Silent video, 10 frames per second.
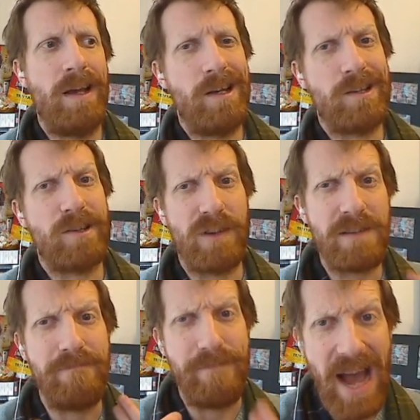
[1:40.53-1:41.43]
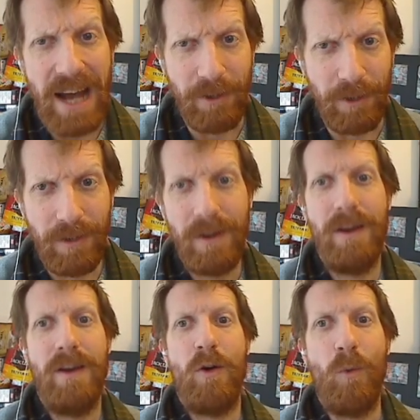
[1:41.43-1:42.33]
So it doesn't matter
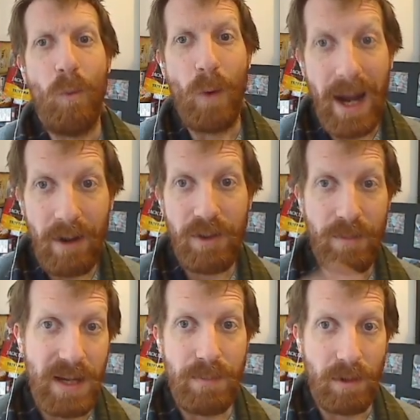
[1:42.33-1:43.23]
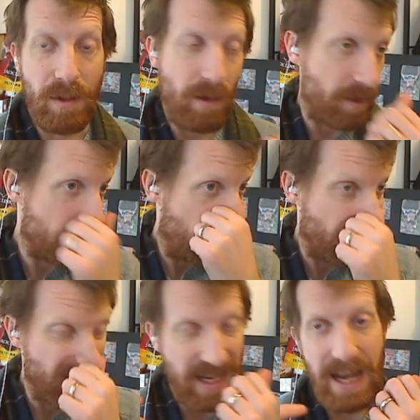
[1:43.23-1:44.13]
where the people are, as long
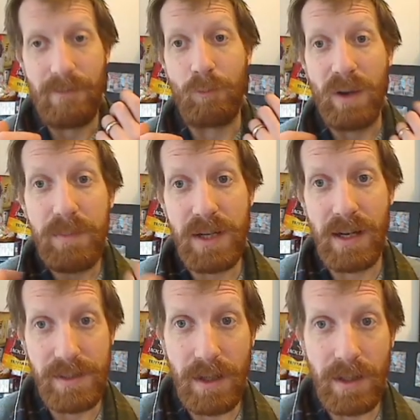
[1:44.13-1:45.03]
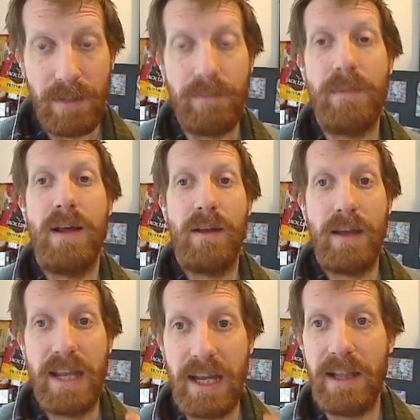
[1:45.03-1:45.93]
as they have Riptides on them,
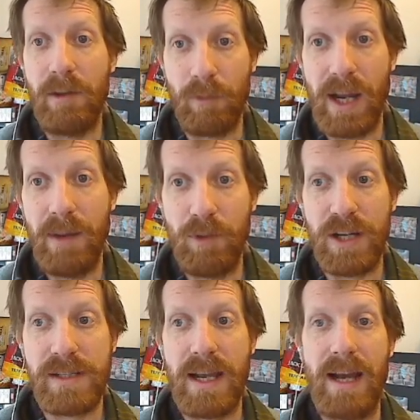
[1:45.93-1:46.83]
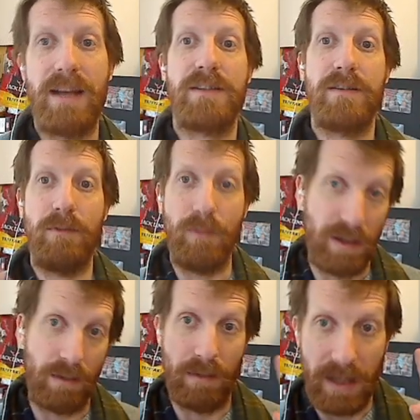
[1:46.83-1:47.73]
Healing Rain, when it's cast,
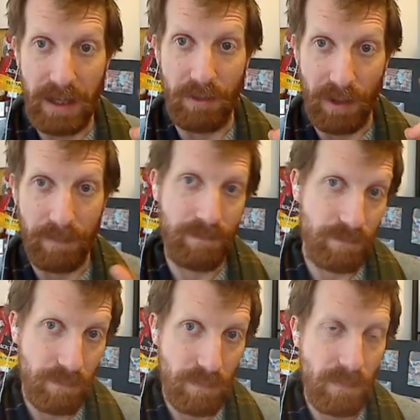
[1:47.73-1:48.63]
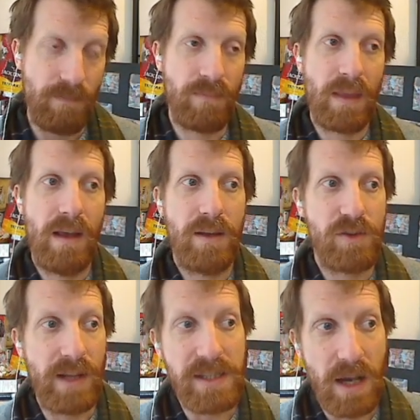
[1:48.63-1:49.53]
will heal them.
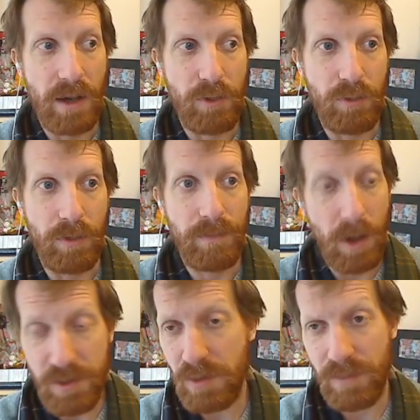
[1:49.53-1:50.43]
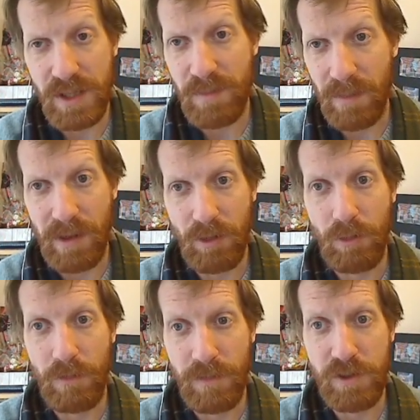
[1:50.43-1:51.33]
So that's kind of cool. Also, the spell power
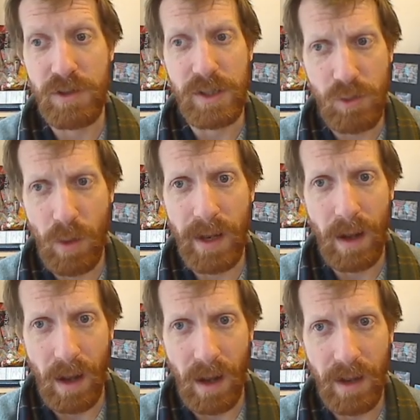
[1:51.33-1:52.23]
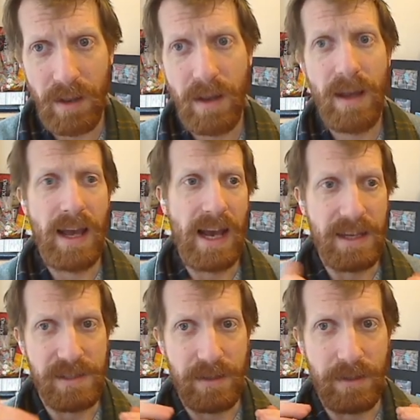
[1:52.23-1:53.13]
coefficient is quite high
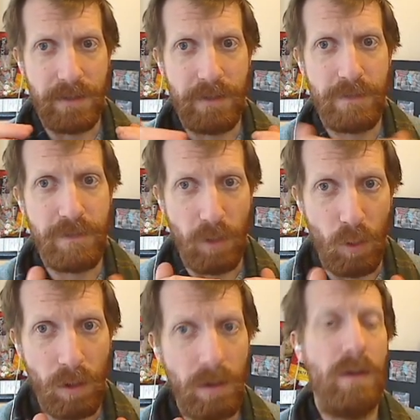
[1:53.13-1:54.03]
as a floor.